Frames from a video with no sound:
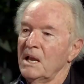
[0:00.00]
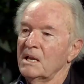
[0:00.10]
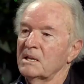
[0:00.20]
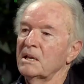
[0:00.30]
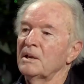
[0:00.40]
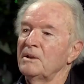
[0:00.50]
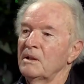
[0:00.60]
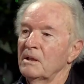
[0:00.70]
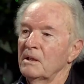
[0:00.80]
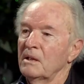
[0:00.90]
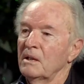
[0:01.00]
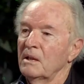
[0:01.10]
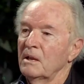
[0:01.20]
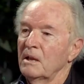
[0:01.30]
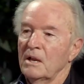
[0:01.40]
"Hey, kid,
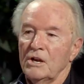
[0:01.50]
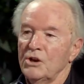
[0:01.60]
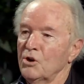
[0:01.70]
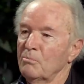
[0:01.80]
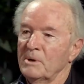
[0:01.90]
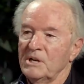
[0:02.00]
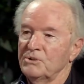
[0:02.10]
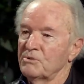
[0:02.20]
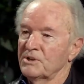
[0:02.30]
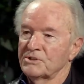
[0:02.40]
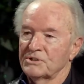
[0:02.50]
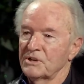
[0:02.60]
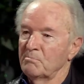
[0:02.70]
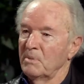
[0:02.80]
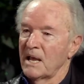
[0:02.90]
nobody dresses
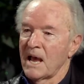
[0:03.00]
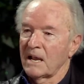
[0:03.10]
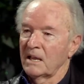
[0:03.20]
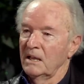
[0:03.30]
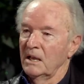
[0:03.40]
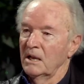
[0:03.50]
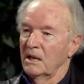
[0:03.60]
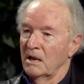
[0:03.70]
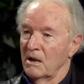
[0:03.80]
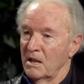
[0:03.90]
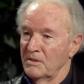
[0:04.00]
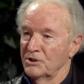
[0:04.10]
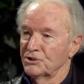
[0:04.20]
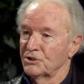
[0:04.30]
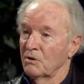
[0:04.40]
in black on
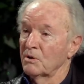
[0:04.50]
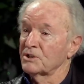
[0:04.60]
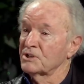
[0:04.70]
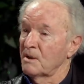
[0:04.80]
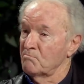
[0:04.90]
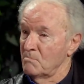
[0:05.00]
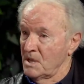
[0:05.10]
this show except